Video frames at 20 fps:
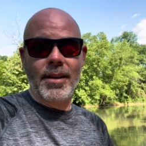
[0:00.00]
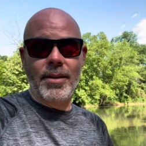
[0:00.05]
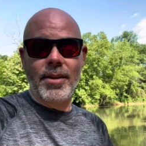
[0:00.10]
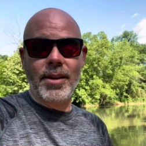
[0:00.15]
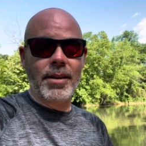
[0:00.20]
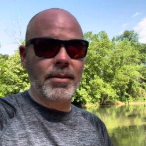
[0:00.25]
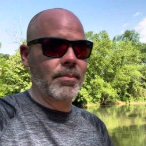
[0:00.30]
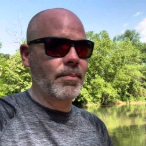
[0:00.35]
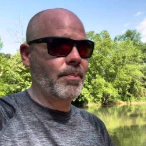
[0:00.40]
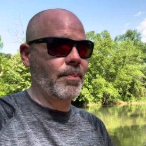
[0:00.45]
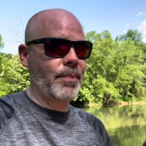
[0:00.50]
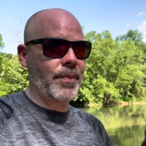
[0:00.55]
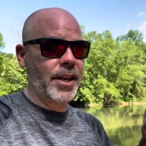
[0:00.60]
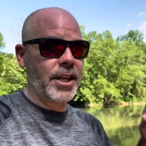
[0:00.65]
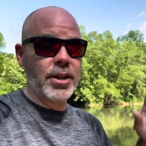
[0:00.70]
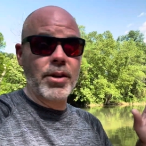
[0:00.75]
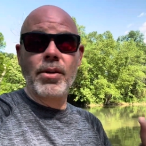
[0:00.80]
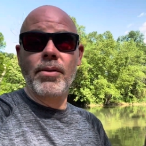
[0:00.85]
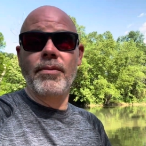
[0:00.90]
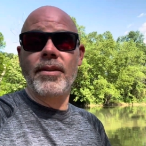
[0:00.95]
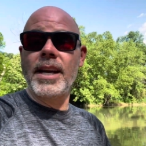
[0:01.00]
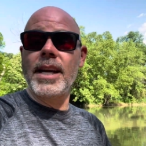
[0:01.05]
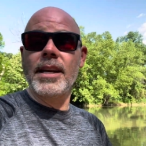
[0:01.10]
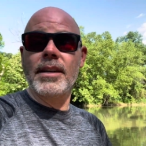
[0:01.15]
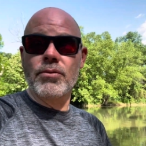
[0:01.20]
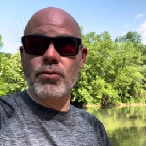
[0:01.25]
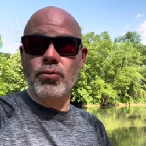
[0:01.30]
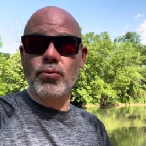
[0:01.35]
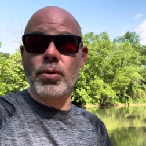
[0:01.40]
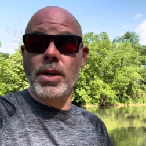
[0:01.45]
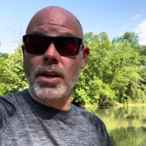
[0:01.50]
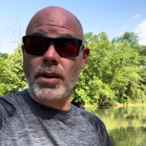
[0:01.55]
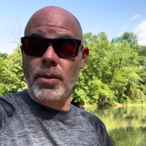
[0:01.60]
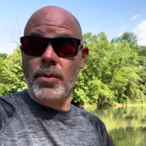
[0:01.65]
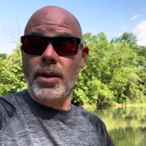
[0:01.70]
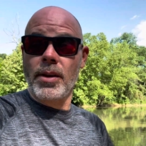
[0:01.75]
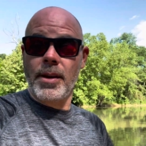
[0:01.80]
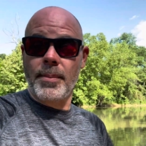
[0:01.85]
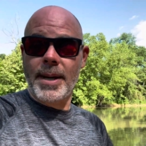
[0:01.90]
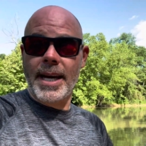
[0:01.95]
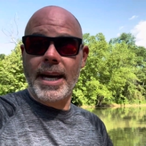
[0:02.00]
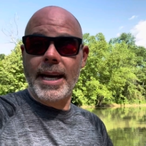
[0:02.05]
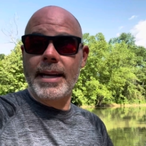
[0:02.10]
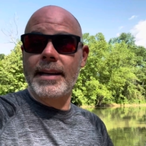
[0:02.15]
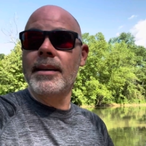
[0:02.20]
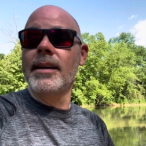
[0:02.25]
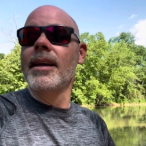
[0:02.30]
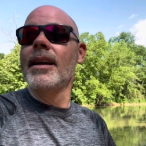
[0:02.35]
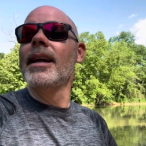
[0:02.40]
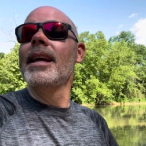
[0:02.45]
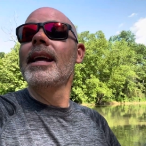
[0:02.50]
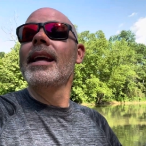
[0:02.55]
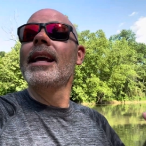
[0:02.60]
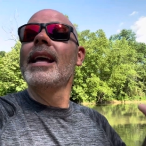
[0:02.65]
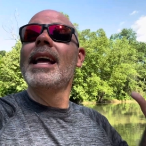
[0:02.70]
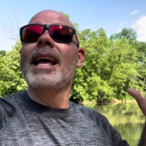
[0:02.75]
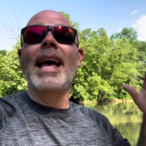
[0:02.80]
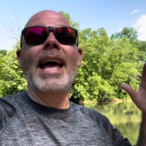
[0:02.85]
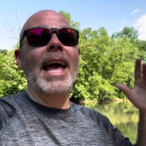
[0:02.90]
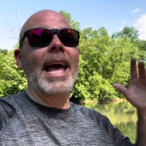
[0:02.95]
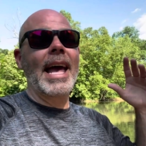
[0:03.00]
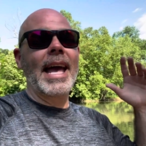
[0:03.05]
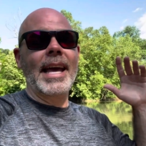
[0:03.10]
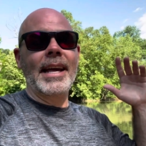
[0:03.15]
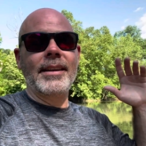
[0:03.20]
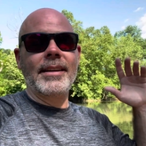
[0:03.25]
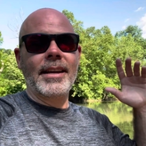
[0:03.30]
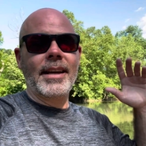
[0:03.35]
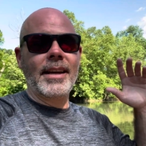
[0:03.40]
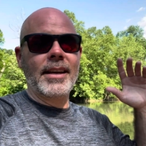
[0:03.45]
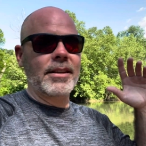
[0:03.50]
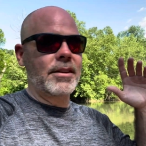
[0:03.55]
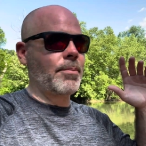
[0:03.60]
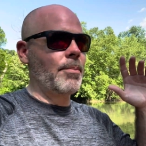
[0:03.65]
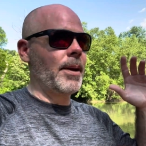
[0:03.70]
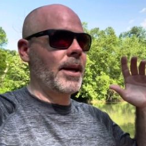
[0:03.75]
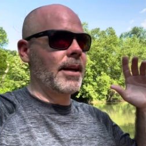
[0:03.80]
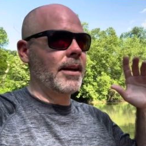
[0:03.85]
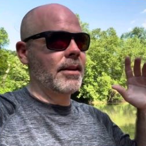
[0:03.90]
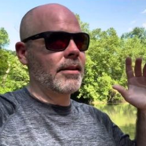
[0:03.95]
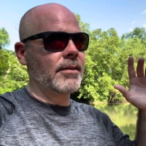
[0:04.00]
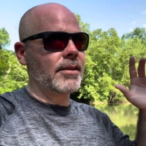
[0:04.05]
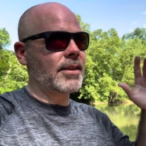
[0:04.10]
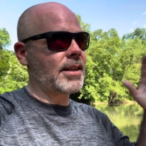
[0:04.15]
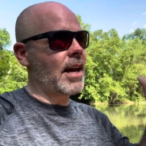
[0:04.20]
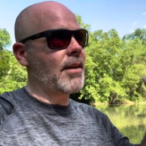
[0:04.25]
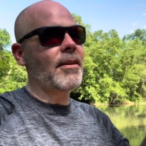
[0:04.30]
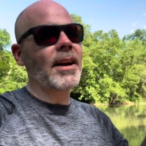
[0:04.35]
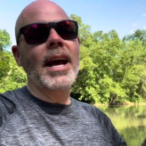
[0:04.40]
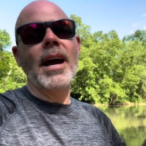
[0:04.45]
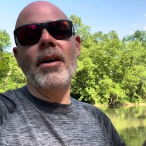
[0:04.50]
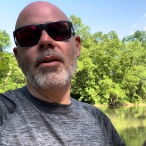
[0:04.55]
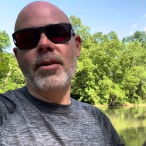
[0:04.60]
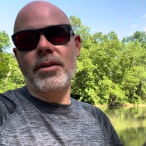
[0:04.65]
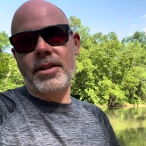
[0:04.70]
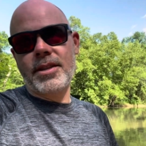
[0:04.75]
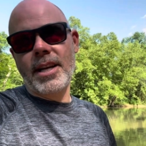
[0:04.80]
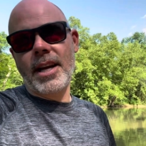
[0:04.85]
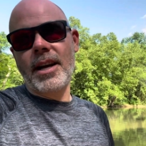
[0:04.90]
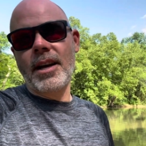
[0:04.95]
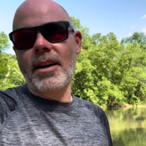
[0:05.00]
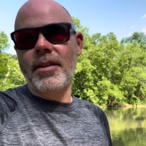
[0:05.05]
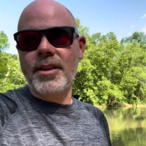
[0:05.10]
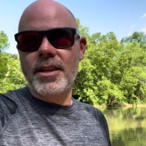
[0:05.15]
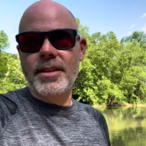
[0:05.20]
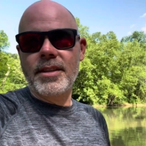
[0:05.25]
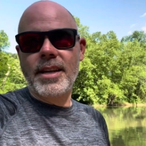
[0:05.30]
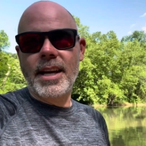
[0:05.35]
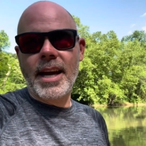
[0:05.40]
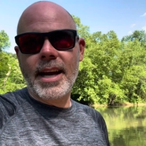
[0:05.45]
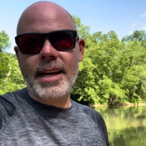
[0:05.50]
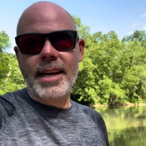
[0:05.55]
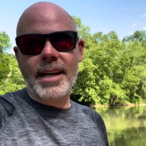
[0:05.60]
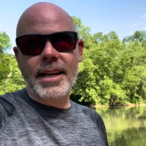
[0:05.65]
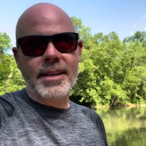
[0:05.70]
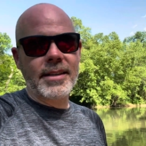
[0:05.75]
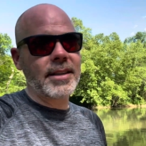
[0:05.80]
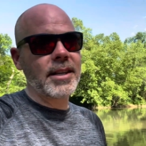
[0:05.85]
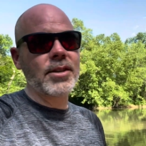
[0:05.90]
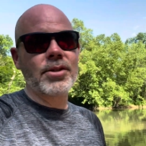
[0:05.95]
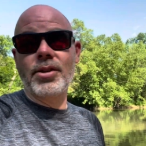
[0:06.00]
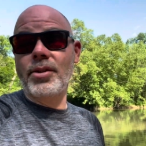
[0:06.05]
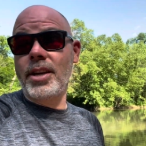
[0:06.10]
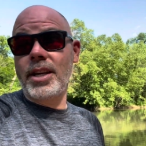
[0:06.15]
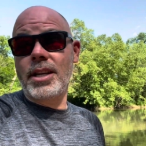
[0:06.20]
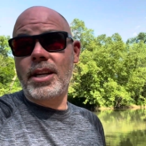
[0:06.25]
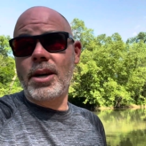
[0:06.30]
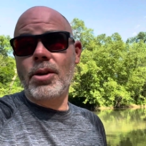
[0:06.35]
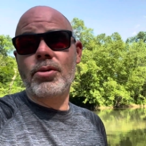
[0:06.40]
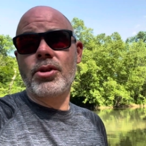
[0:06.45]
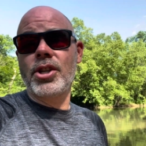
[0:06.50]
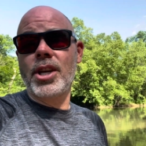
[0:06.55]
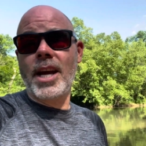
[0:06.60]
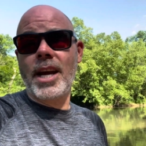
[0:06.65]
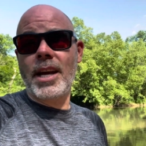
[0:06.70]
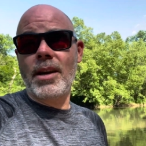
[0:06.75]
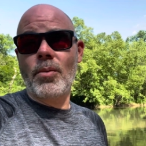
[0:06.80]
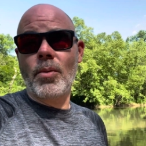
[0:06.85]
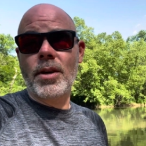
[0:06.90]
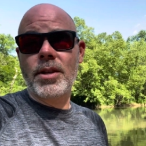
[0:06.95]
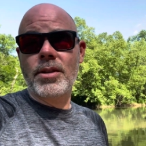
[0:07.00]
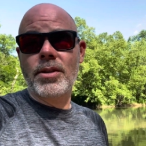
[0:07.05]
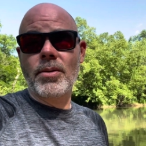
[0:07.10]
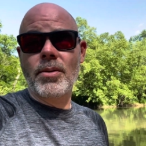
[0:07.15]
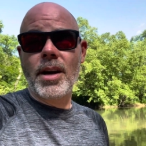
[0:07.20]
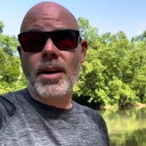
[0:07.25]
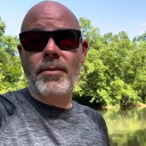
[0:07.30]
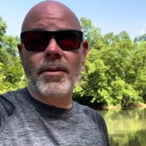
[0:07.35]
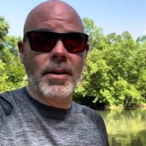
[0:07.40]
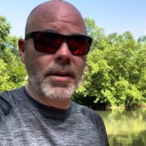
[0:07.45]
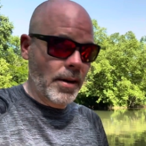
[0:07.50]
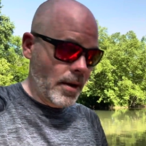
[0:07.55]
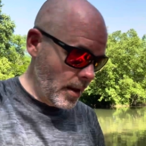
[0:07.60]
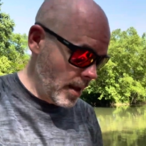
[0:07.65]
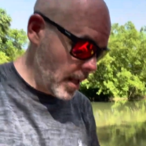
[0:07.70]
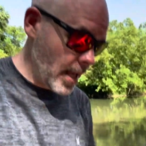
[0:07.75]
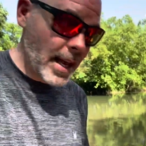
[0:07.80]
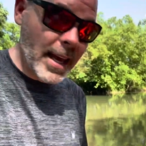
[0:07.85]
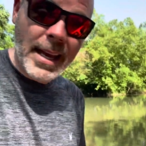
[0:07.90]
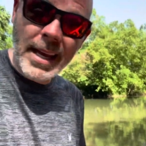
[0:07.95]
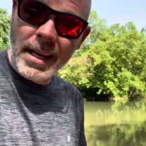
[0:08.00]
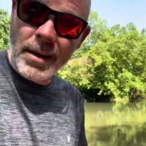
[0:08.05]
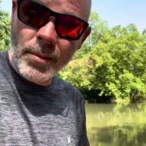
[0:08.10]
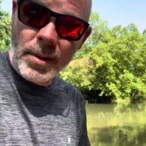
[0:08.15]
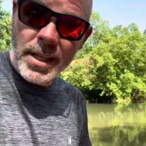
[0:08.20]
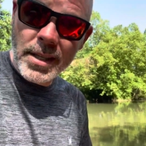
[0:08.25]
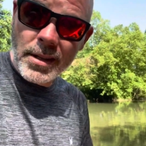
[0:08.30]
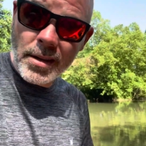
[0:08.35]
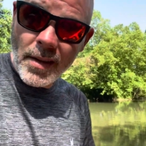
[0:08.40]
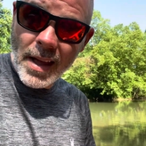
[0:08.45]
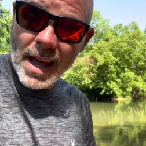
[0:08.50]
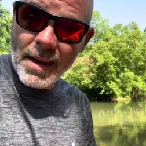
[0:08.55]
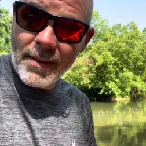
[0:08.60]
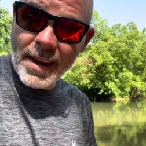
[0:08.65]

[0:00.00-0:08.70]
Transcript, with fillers: The, the UV is really, really bad and it's been seven hours sitting on this deck in essentially no shade whatsoever, and we still have